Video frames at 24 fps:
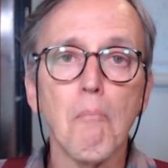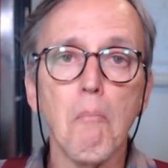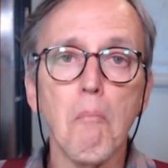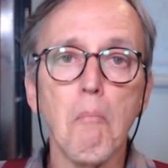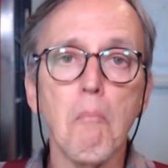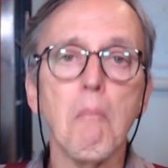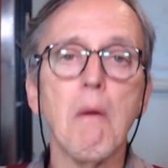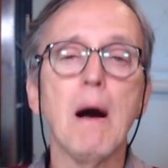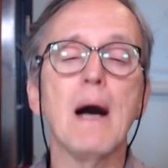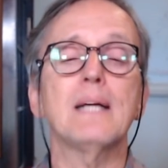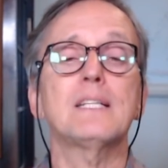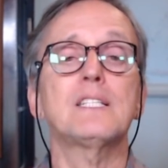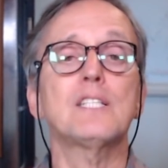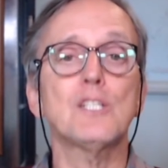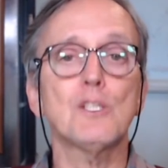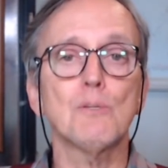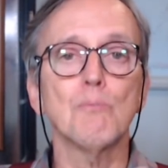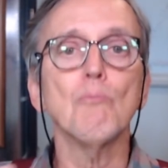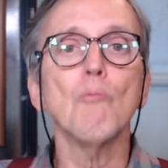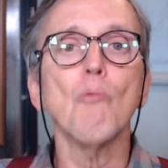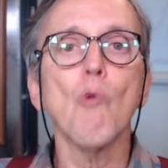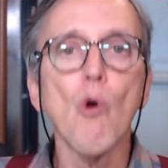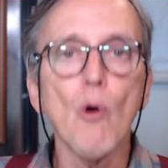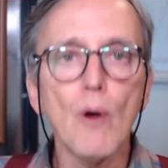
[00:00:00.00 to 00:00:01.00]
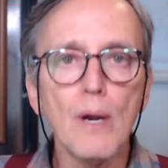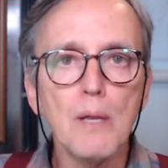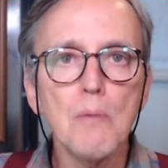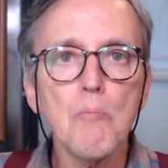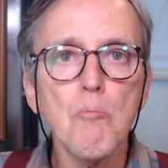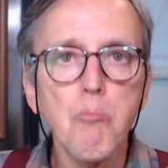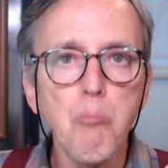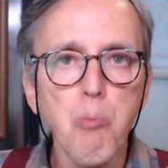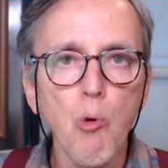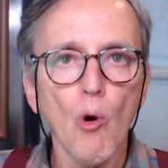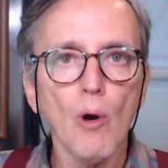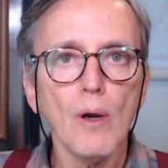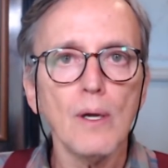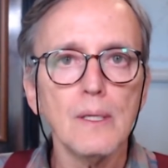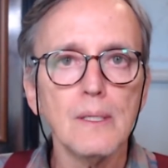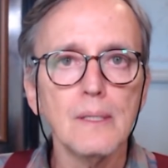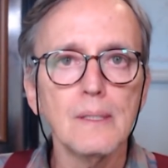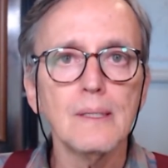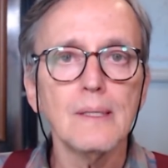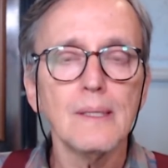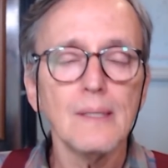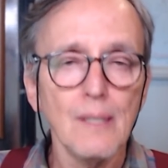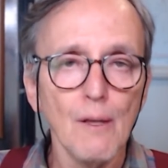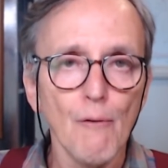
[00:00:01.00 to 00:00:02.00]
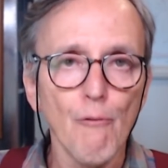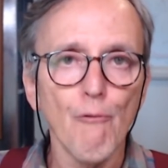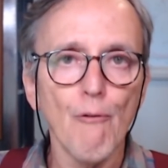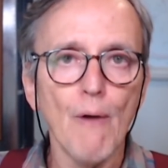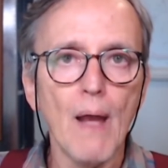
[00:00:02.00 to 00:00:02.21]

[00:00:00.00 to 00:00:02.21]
much more important the